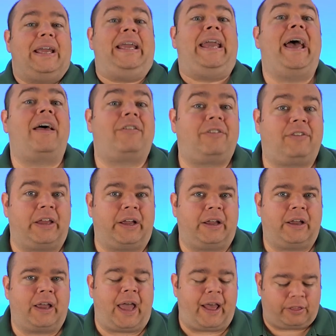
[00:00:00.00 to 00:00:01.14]

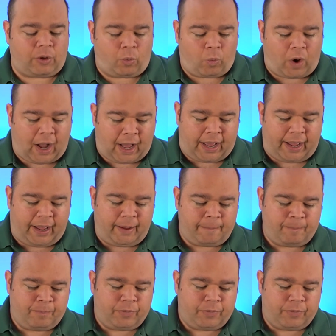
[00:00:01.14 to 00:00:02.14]
guessing at the why.